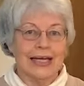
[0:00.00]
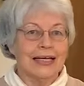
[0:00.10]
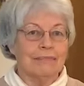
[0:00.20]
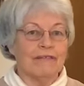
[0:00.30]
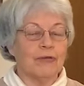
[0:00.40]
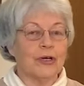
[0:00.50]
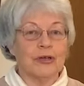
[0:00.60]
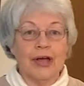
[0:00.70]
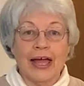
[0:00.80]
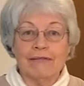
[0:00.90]
Before
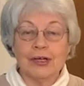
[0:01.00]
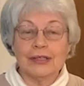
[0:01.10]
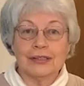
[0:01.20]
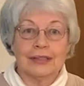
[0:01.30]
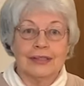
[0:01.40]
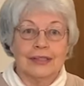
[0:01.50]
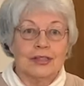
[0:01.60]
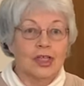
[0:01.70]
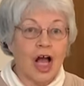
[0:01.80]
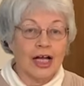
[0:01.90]
you ever
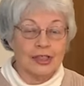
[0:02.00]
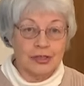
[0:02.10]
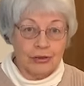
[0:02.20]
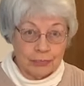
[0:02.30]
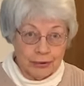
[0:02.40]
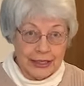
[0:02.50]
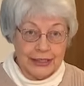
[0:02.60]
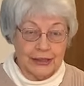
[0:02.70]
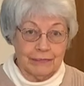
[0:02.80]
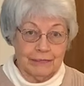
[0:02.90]
talk to a
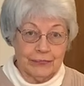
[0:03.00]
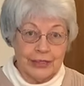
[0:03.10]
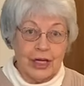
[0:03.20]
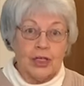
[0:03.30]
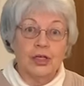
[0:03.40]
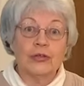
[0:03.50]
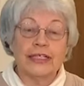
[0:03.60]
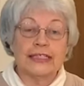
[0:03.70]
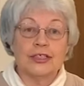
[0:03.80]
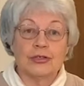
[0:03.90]
breeder, you
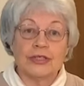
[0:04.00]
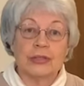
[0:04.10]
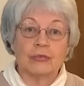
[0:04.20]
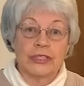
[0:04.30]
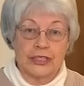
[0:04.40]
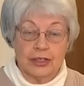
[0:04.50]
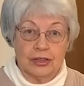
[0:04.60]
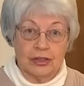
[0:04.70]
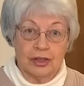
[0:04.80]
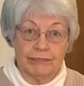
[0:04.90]
need to do some
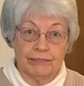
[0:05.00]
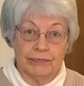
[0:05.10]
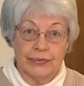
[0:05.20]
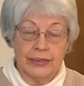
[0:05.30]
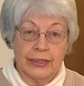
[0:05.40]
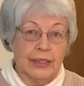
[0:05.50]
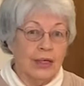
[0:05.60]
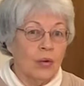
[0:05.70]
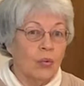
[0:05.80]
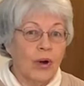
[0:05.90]
research.
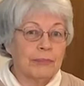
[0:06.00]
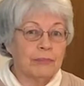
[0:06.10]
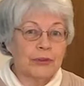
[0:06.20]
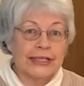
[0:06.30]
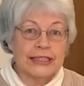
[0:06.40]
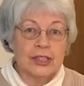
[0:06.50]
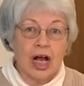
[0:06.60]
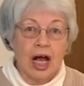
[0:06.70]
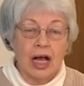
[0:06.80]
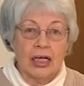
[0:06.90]
What breed of
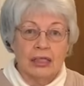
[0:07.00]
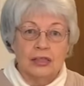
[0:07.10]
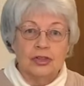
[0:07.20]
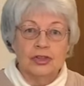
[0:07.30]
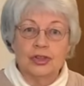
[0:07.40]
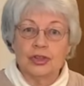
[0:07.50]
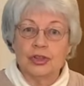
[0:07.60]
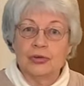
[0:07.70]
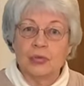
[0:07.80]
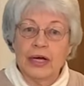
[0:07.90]
dog do
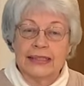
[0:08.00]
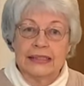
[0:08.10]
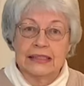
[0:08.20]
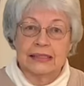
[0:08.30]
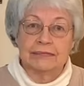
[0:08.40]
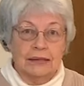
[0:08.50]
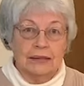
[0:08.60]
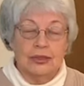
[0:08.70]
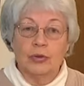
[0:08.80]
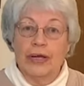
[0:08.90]
you want?
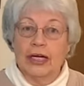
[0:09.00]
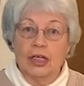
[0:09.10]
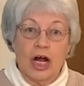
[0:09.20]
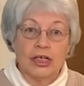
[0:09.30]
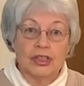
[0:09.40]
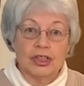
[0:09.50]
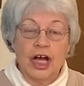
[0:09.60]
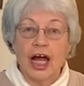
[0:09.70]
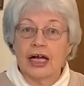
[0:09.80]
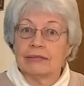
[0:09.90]
Do you want a large
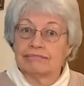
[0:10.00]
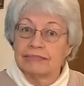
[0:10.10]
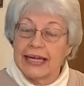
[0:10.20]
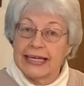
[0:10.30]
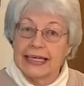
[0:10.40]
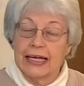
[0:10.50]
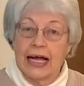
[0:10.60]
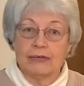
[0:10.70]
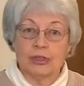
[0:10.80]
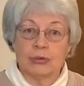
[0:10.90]
dog, like an Irish